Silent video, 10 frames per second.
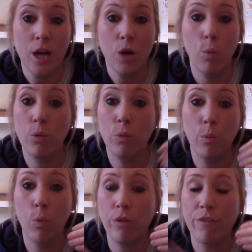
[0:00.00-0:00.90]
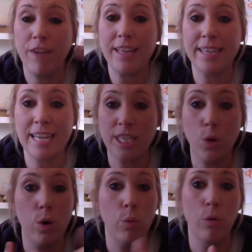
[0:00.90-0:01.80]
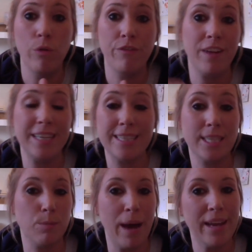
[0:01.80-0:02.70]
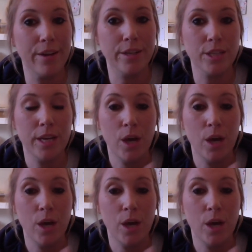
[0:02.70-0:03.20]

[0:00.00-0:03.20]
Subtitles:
one felt inadequate, one felt inspired.